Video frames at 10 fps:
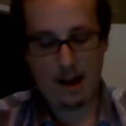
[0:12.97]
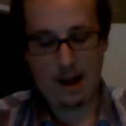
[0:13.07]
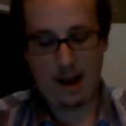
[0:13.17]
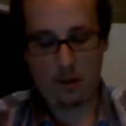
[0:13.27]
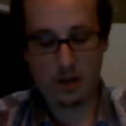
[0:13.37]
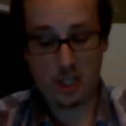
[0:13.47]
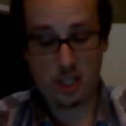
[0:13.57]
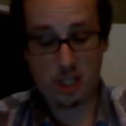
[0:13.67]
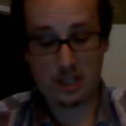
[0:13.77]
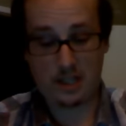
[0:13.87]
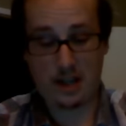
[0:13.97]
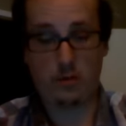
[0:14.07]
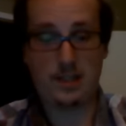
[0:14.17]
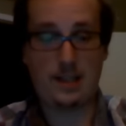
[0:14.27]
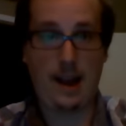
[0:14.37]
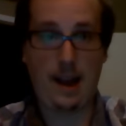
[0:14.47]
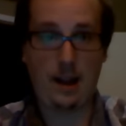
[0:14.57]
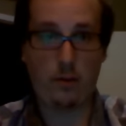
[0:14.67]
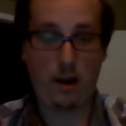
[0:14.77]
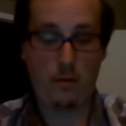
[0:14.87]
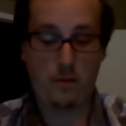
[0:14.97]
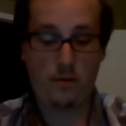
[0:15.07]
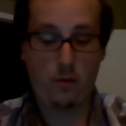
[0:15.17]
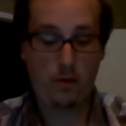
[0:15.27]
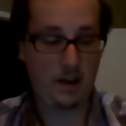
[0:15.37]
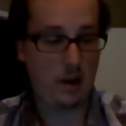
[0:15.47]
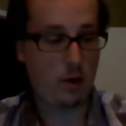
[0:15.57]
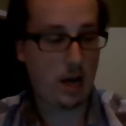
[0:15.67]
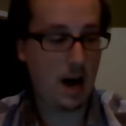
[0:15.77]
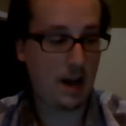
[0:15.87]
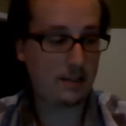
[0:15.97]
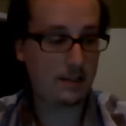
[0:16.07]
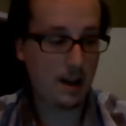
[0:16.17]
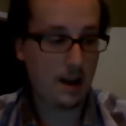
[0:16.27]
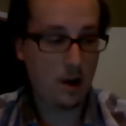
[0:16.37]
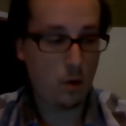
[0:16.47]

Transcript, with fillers: uh, which, as I was saying right before the video cut,